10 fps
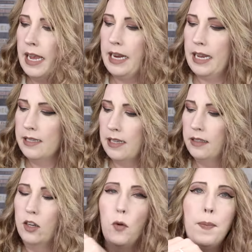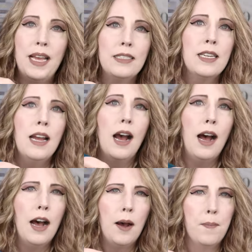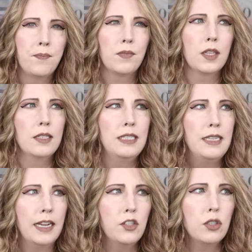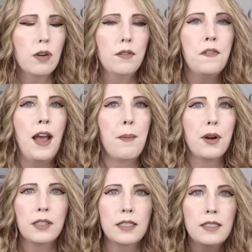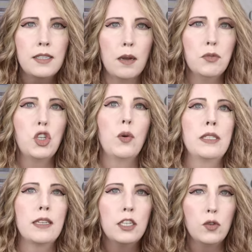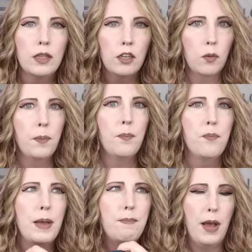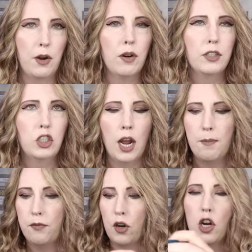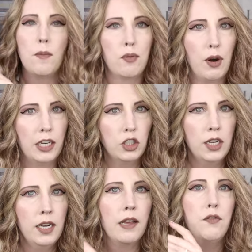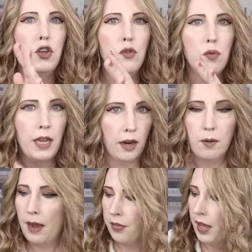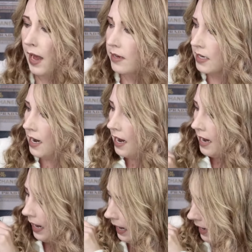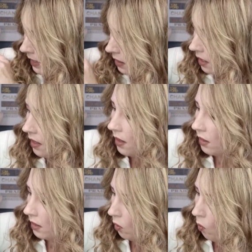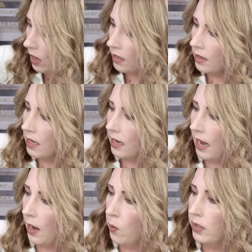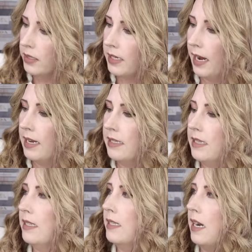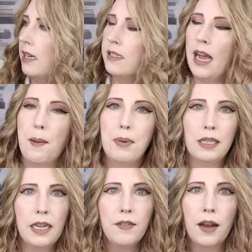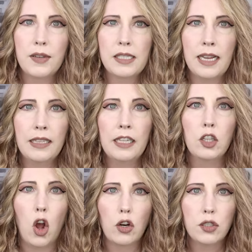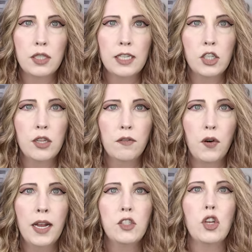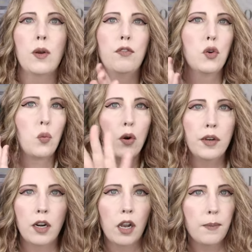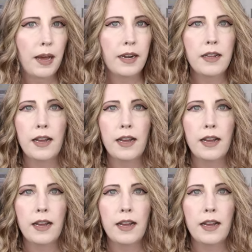It is a little bit denser of a fabric than some, so it's gonna do a little bit better of a job for compression if you care about that. And the one thing I will say is this does, I believe, have a slightly longer stitch in the front, so if you're worried at all about any